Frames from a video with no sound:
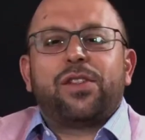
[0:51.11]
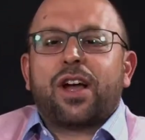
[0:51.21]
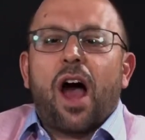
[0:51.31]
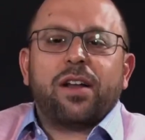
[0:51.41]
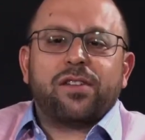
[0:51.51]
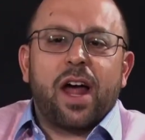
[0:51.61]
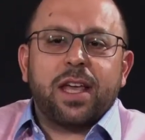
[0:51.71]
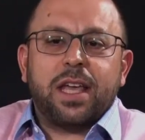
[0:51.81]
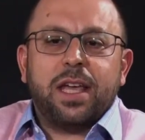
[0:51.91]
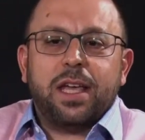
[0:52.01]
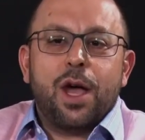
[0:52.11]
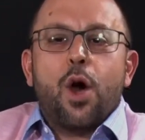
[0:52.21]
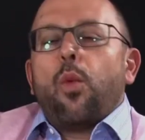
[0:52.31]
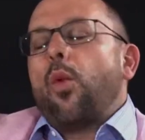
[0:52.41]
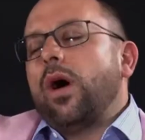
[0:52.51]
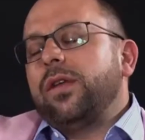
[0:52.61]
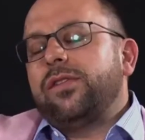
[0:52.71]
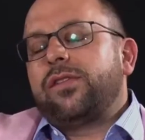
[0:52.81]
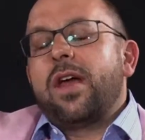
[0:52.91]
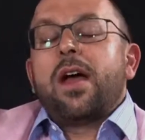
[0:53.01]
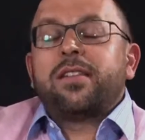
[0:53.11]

the goddess Nike was